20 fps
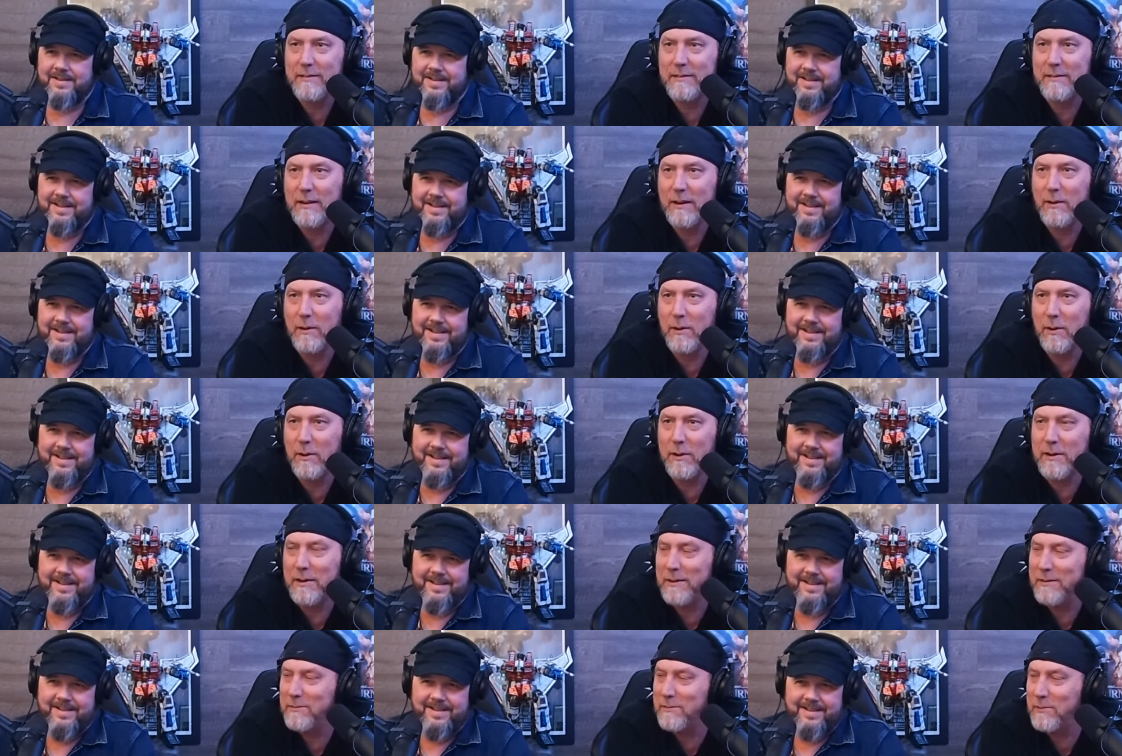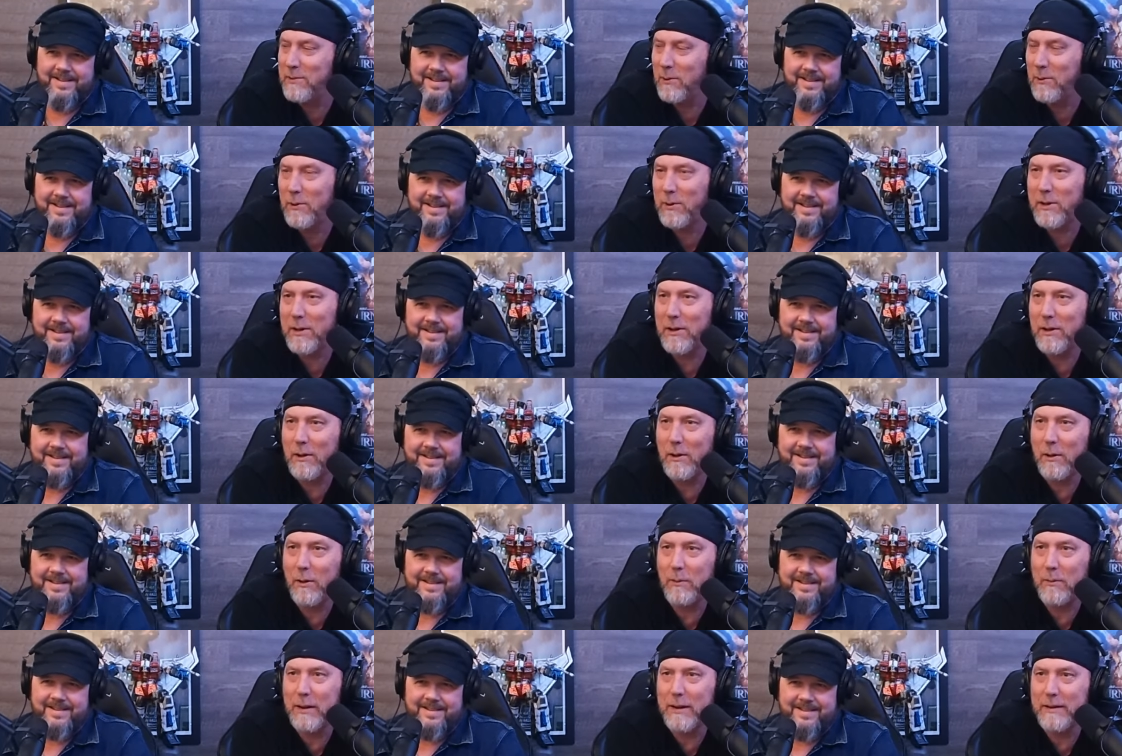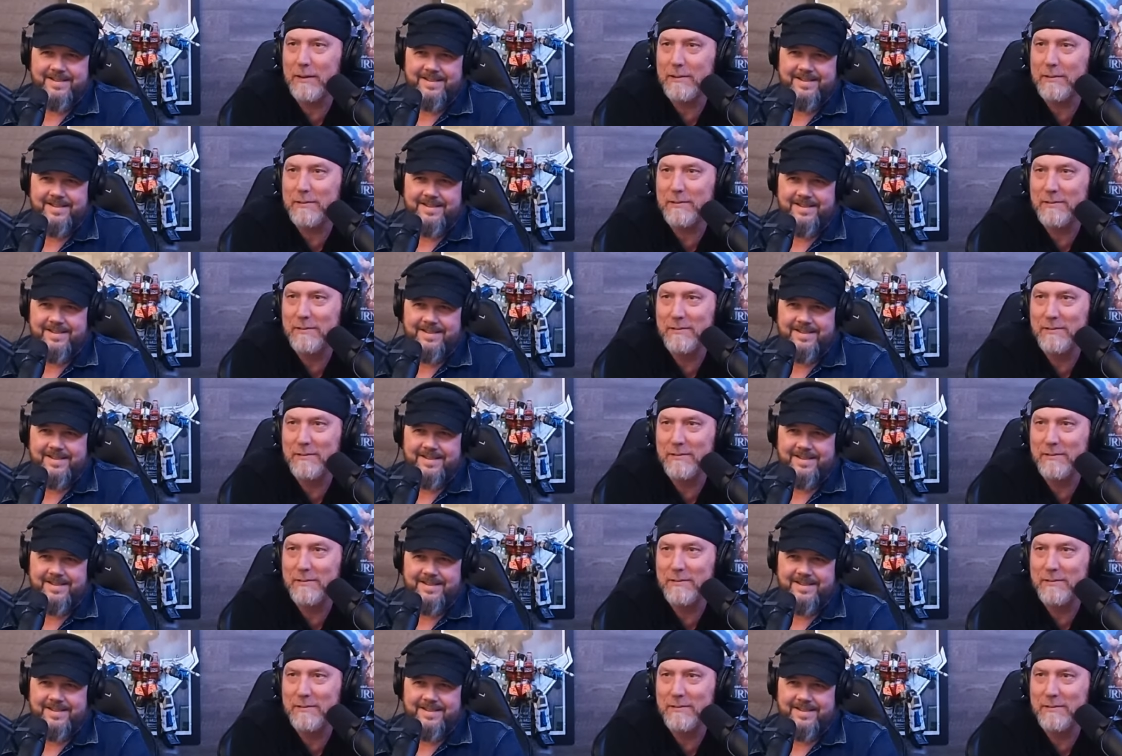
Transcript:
Speaker 1: They're mm-hmm. looking. They're looking up. They just.